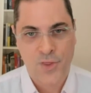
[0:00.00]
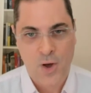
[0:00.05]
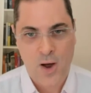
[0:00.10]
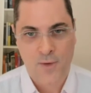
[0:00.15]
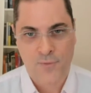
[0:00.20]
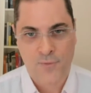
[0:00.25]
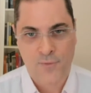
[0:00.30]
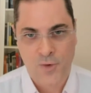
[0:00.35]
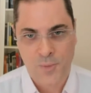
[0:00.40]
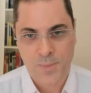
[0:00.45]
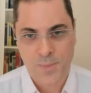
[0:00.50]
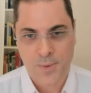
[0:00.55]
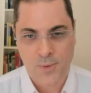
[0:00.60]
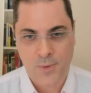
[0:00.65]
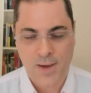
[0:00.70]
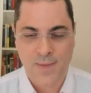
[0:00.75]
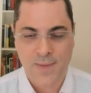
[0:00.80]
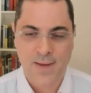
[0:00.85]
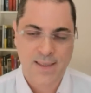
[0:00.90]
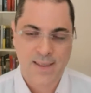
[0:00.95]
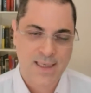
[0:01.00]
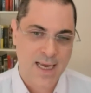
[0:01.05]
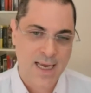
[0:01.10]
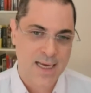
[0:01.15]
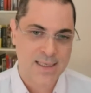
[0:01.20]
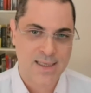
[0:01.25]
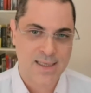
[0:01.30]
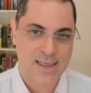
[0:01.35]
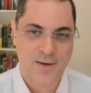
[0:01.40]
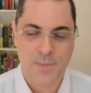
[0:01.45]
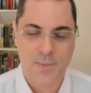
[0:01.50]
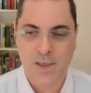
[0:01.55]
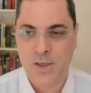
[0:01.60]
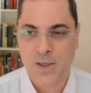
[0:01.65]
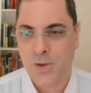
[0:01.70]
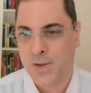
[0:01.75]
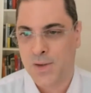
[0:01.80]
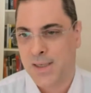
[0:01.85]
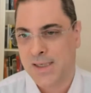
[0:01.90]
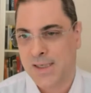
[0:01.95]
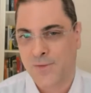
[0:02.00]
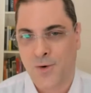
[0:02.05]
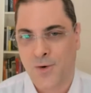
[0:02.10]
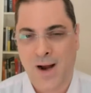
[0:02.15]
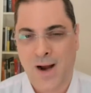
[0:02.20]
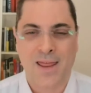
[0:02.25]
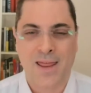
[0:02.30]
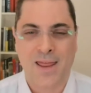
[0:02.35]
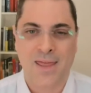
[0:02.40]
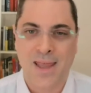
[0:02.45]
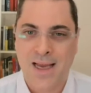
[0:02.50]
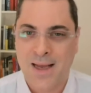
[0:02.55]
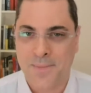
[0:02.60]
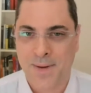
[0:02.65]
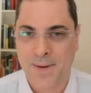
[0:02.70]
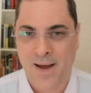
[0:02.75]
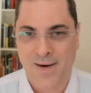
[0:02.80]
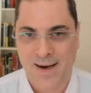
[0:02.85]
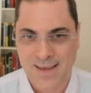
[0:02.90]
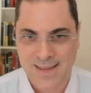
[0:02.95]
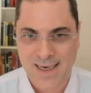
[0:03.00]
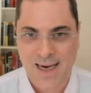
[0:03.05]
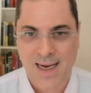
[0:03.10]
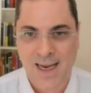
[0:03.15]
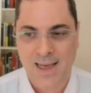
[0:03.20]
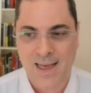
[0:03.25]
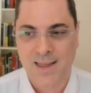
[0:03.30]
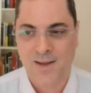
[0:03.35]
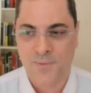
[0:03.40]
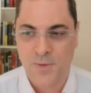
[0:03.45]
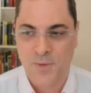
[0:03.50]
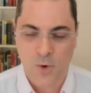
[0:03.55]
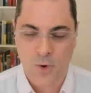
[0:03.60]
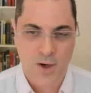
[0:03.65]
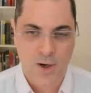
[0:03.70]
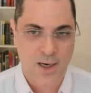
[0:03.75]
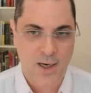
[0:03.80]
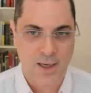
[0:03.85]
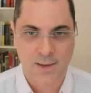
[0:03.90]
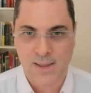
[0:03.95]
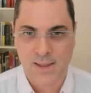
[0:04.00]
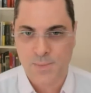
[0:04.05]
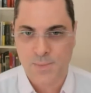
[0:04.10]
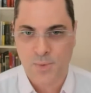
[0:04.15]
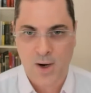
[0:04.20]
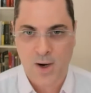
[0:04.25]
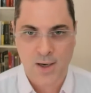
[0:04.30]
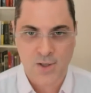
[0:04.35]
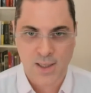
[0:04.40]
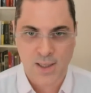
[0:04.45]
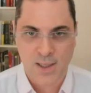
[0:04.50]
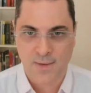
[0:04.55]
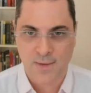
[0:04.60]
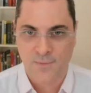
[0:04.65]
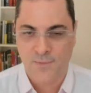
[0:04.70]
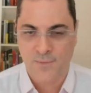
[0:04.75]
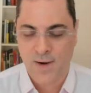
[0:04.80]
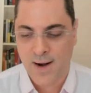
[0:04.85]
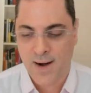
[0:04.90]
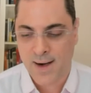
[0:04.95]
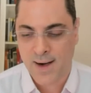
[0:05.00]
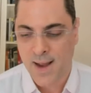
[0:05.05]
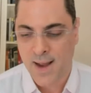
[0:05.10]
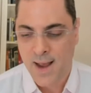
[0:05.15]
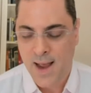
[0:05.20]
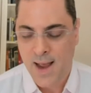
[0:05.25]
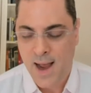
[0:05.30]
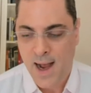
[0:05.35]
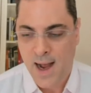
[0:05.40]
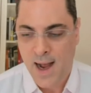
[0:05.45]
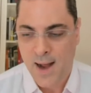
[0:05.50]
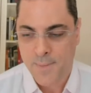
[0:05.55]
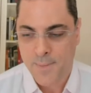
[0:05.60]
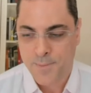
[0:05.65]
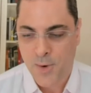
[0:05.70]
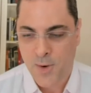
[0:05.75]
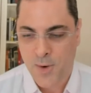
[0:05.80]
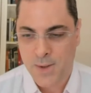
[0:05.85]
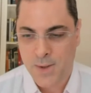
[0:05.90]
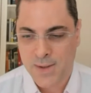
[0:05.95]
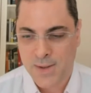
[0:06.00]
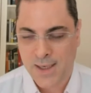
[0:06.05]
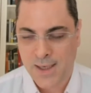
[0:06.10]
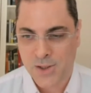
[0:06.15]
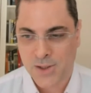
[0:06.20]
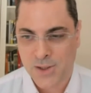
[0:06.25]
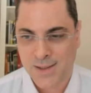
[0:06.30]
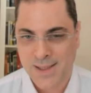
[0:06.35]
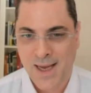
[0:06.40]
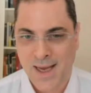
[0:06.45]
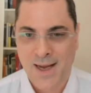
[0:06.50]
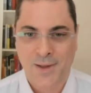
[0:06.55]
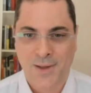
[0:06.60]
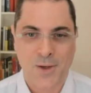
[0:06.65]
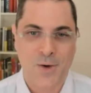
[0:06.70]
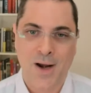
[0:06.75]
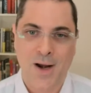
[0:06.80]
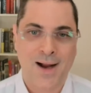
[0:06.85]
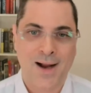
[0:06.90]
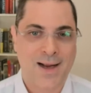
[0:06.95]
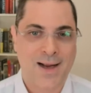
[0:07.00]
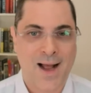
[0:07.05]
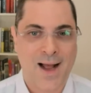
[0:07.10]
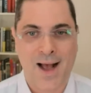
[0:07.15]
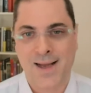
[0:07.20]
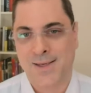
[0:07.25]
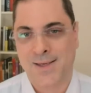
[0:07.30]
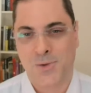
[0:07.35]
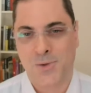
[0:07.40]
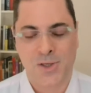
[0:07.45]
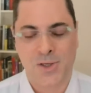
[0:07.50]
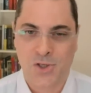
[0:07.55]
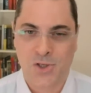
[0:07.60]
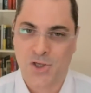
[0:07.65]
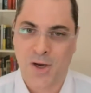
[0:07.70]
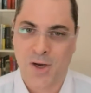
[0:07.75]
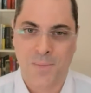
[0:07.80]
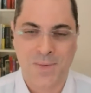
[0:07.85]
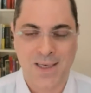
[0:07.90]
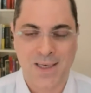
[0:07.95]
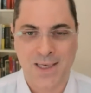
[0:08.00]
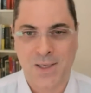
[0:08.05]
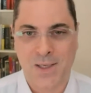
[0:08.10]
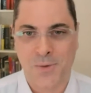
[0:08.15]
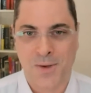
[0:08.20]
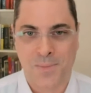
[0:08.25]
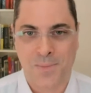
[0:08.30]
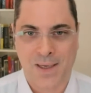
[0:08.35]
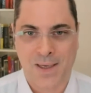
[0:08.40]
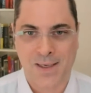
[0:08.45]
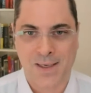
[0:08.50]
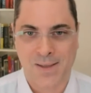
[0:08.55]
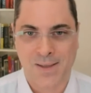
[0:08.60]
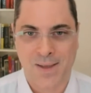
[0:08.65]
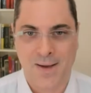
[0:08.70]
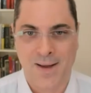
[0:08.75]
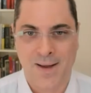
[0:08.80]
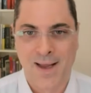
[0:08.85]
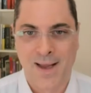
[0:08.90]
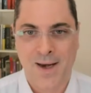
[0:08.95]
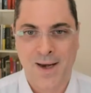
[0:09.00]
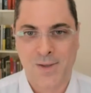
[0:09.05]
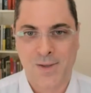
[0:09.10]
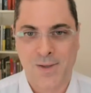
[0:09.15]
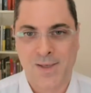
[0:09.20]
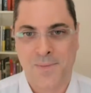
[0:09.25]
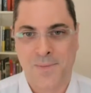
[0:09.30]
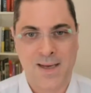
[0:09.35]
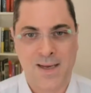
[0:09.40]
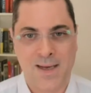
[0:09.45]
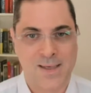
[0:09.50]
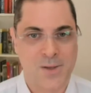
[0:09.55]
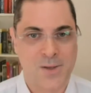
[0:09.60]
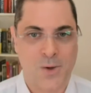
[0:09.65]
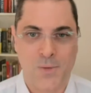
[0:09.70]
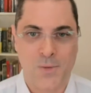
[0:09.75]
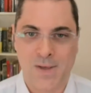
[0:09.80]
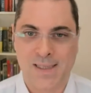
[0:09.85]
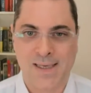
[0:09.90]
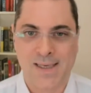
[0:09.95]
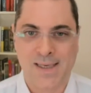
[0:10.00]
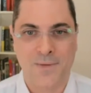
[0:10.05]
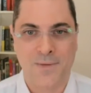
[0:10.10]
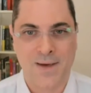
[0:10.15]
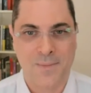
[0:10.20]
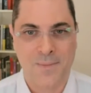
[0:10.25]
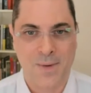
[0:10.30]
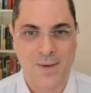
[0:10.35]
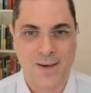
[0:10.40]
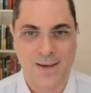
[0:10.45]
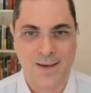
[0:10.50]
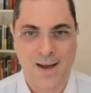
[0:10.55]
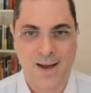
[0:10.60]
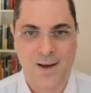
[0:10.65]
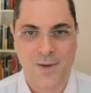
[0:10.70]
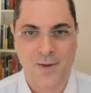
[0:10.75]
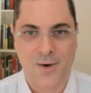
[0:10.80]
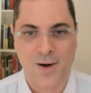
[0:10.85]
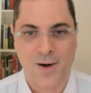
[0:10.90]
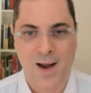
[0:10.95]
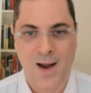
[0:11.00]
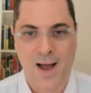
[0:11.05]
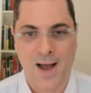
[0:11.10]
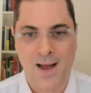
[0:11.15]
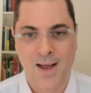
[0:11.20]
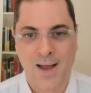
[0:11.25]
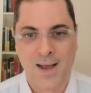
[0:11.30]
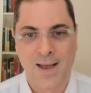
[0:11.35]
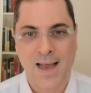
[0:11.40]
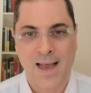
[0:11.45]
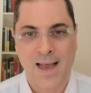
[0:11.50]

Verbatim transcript: thoughtful people. In this case, they've been doing this for, I think, about a decade. They've been working on this project in varying uh, permutations. They're not guys who just jumped into it because the you know somebody sold a seventy million dollar uh,